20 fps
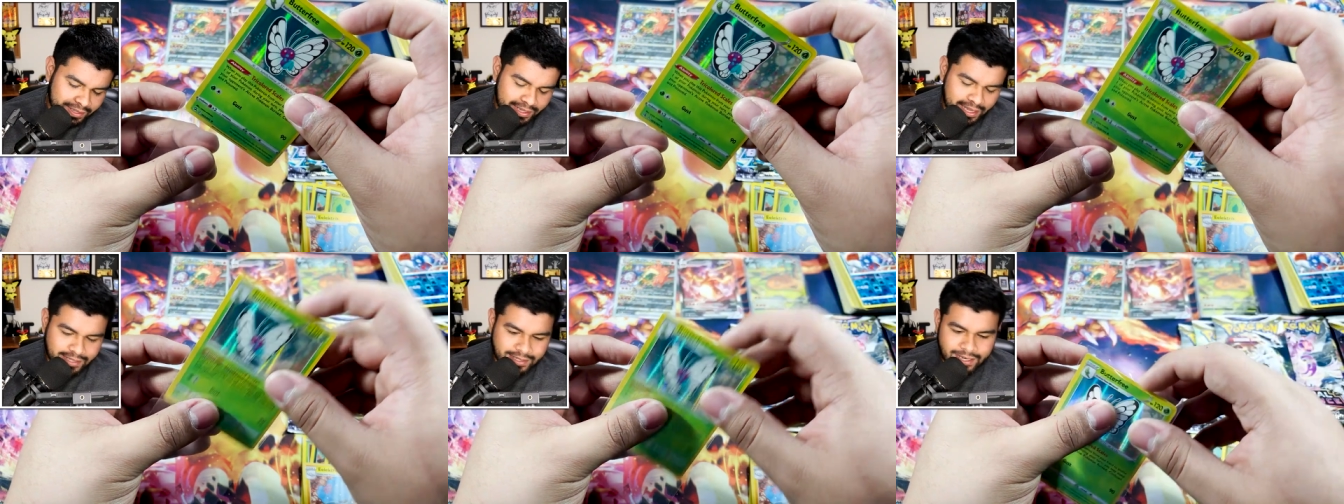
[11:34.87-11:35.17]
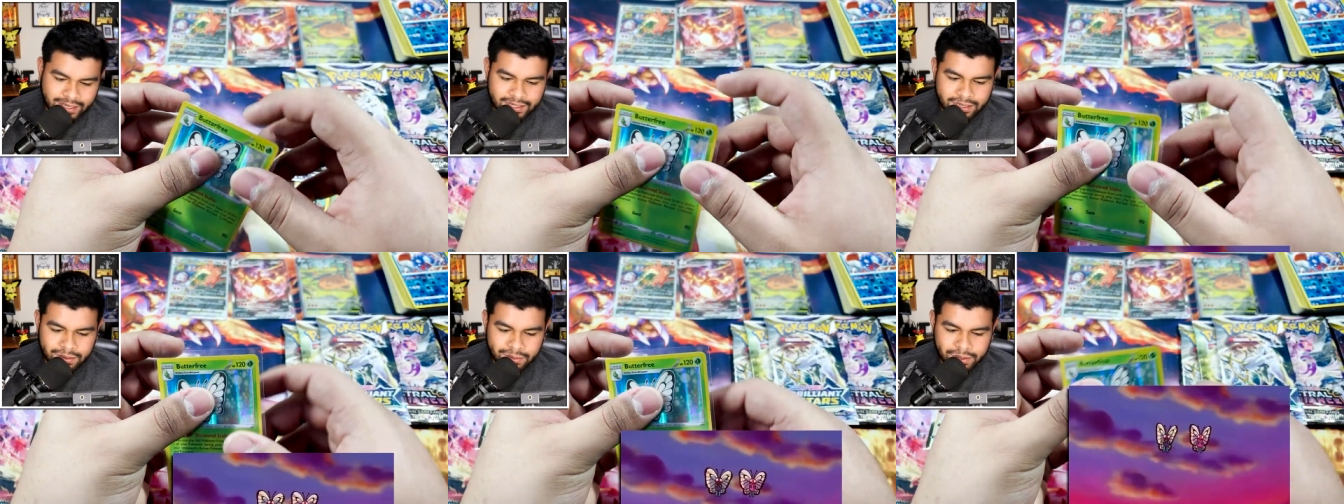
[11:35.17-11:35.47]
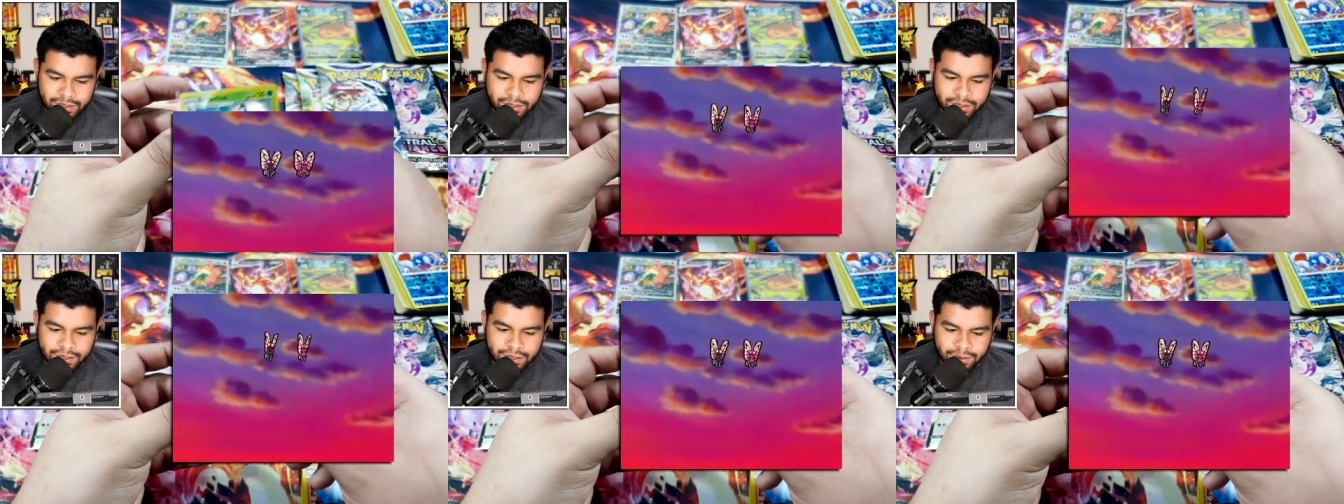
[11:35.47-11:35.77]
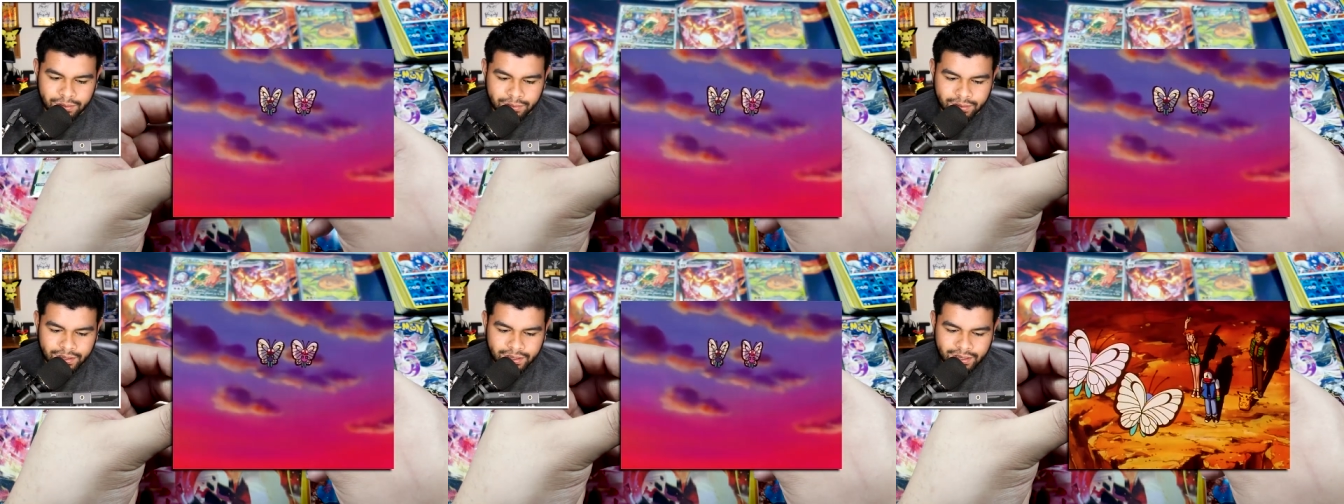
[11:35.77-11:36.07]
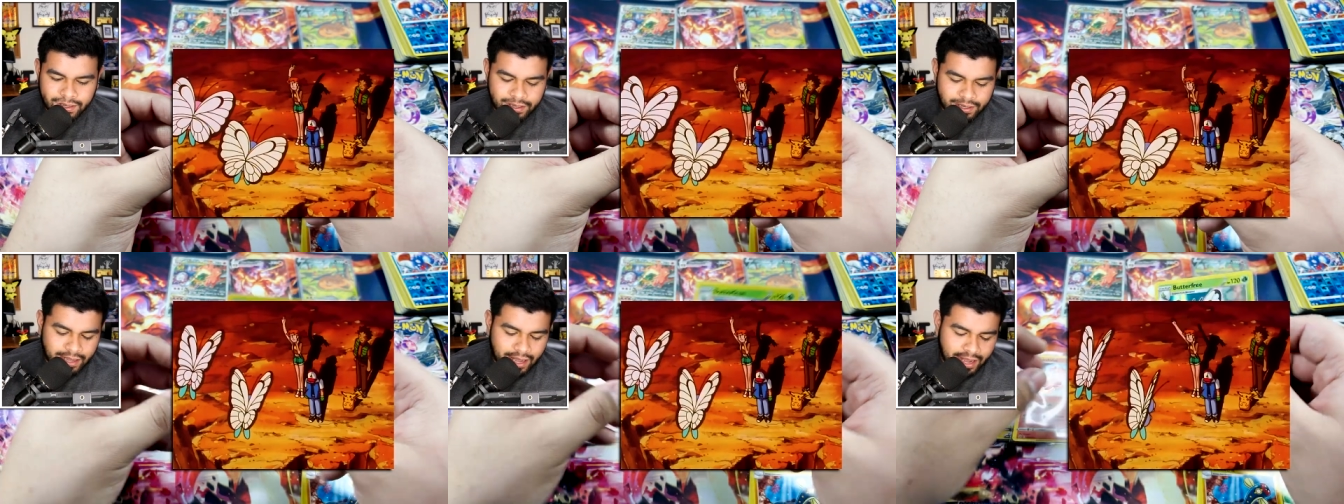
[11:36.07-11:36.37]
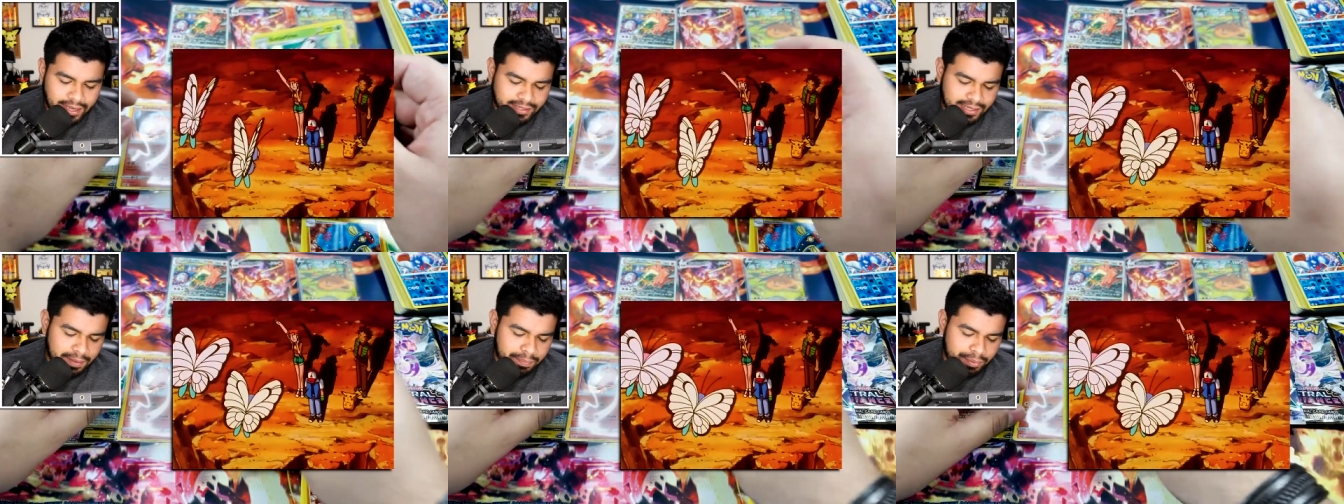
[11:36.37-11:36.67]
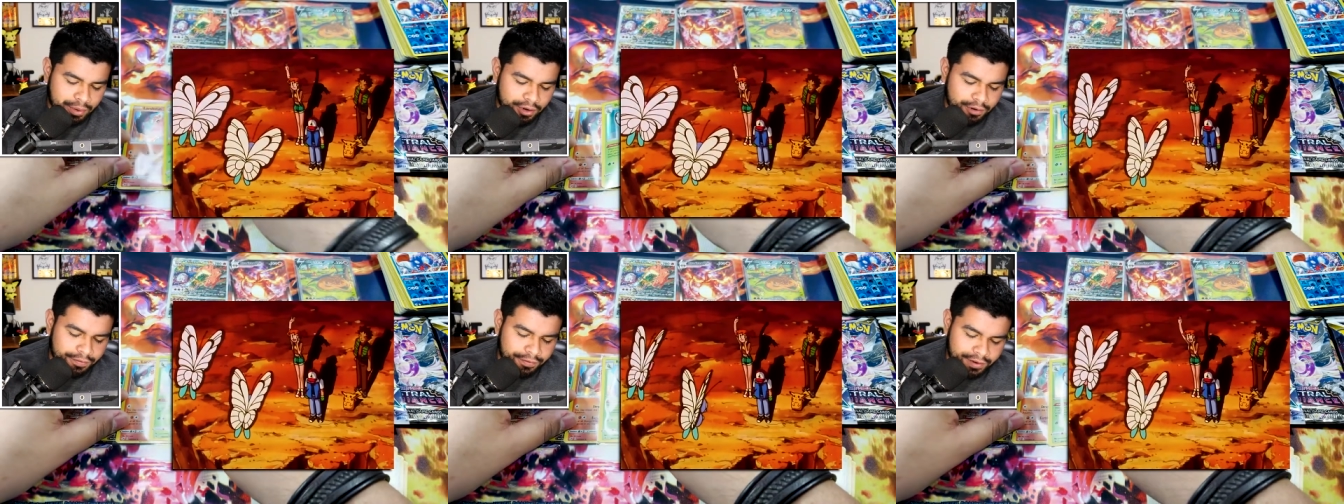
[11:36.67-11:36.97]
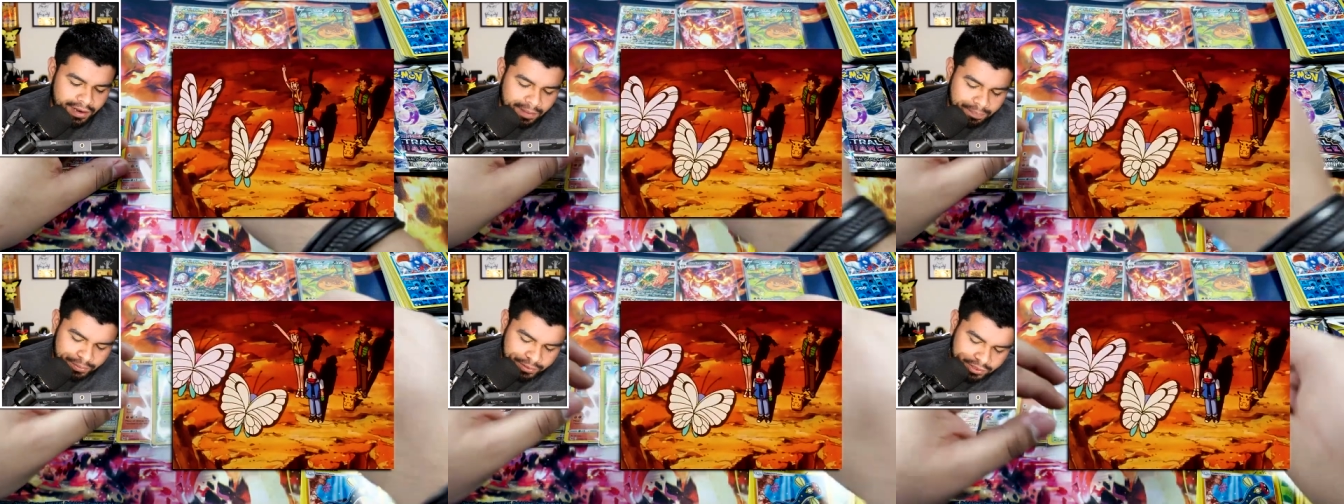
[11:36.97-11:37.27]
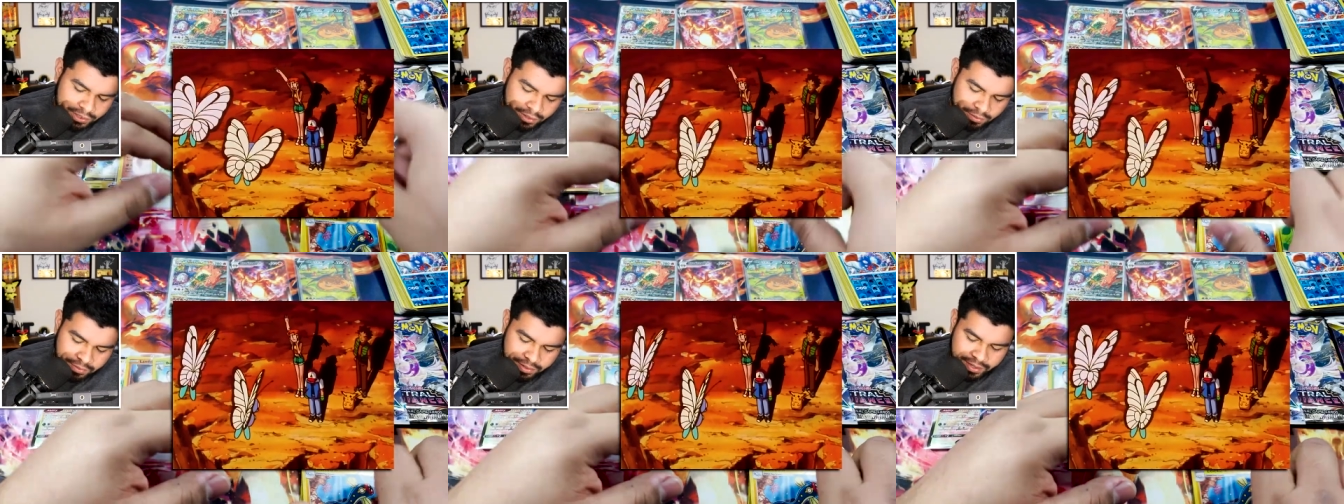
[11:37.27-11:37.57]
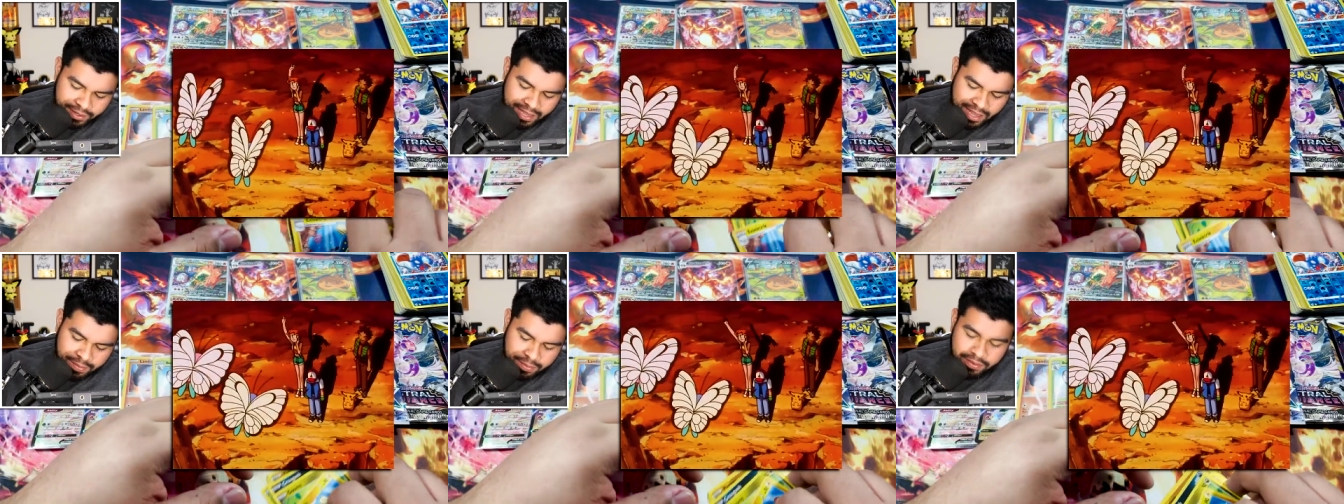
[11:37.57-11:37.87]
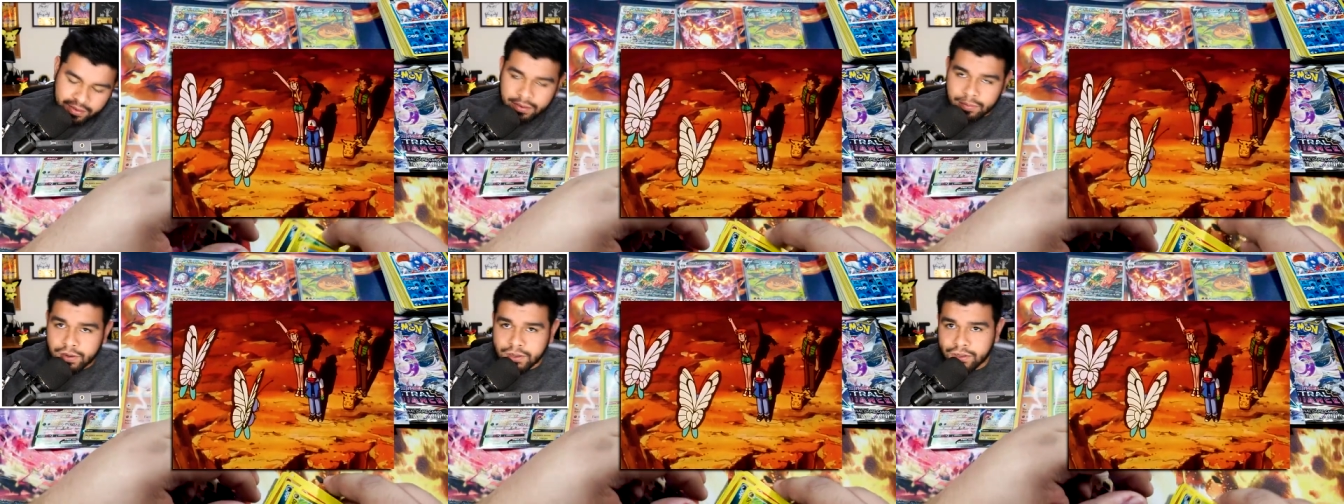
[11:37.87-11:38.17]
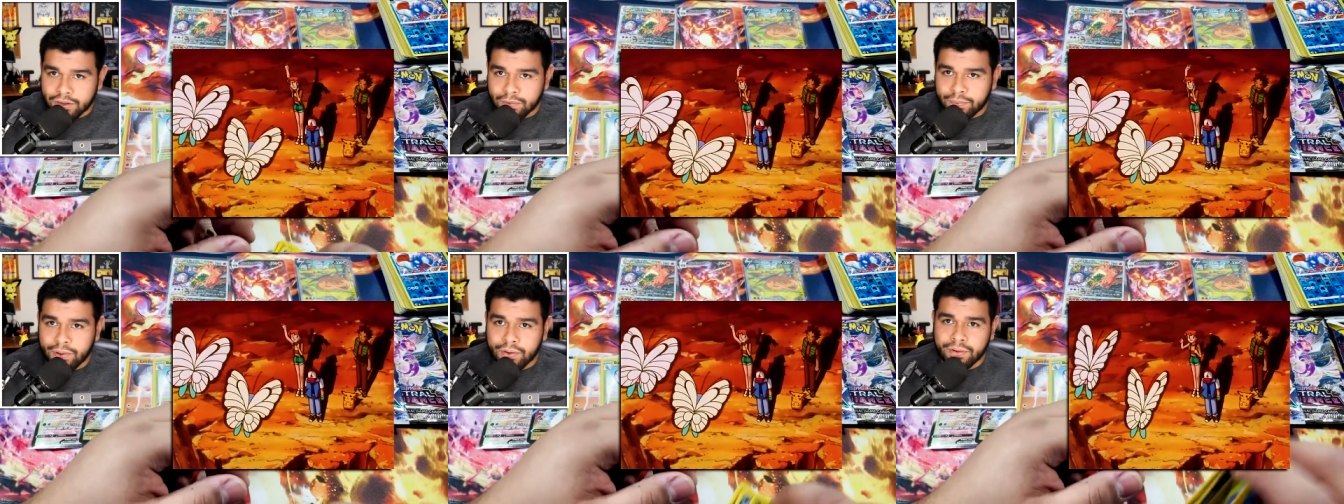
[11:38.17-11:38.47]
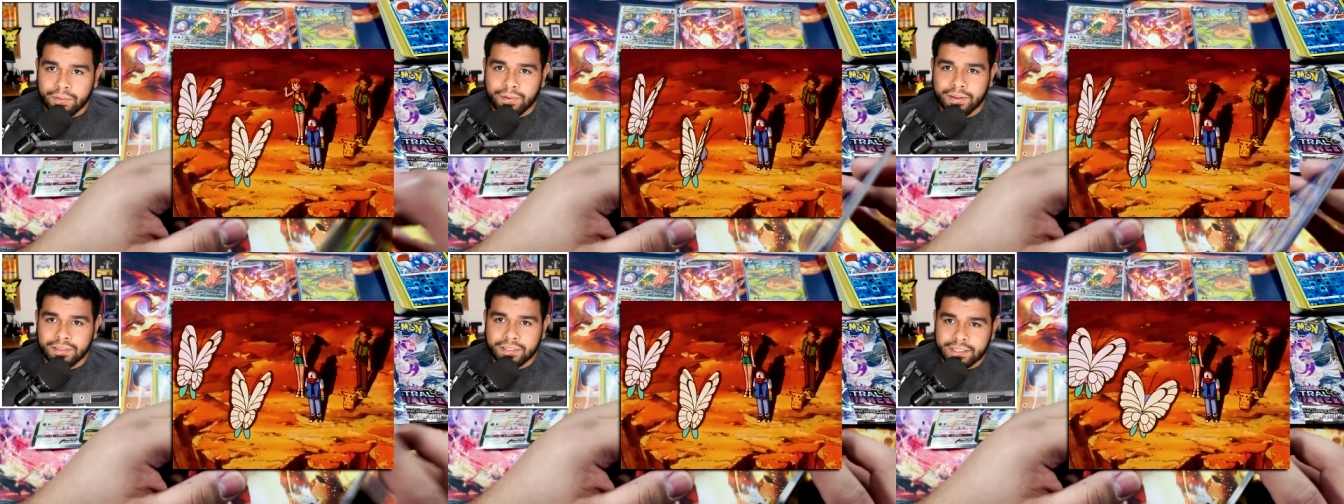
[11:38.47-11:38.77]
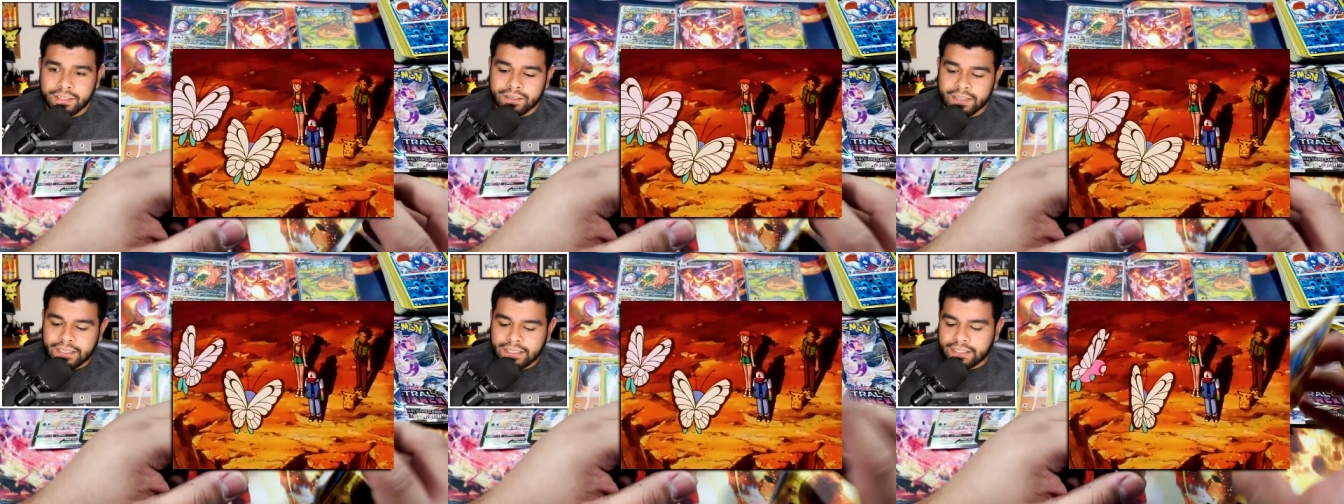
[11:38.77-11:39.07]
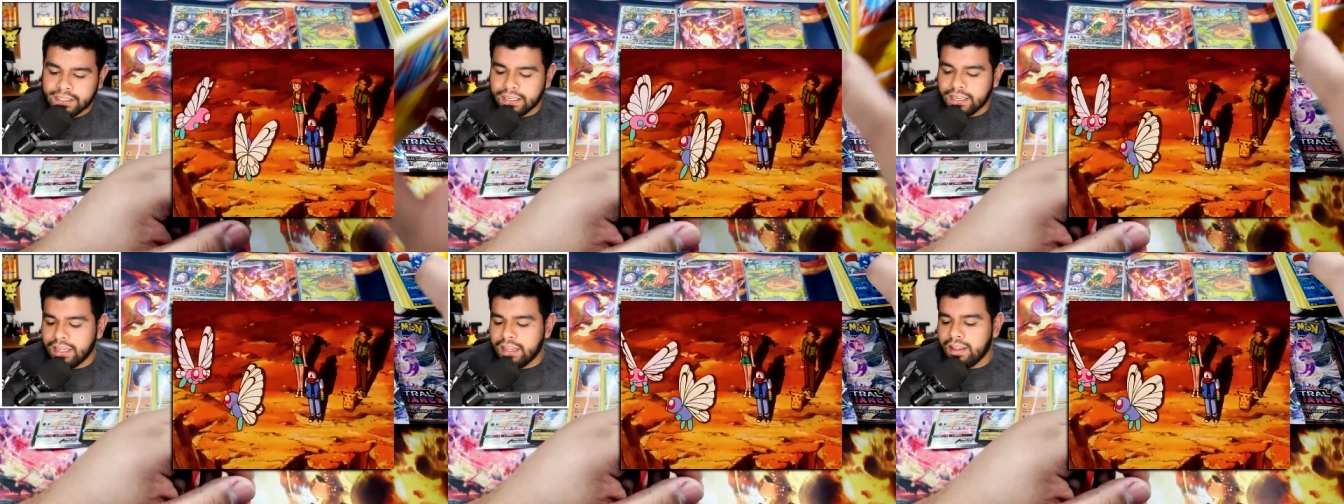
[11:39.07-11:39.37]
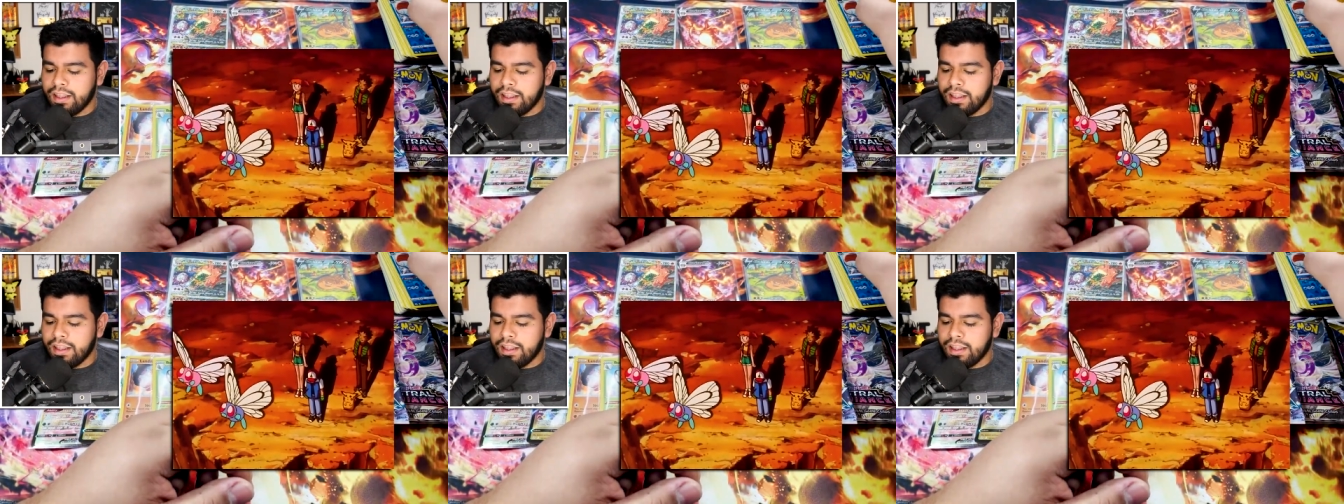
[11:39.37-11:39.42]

That's actually really cute. Guys, that Butterfree episode, when it came on the original Pokemon series,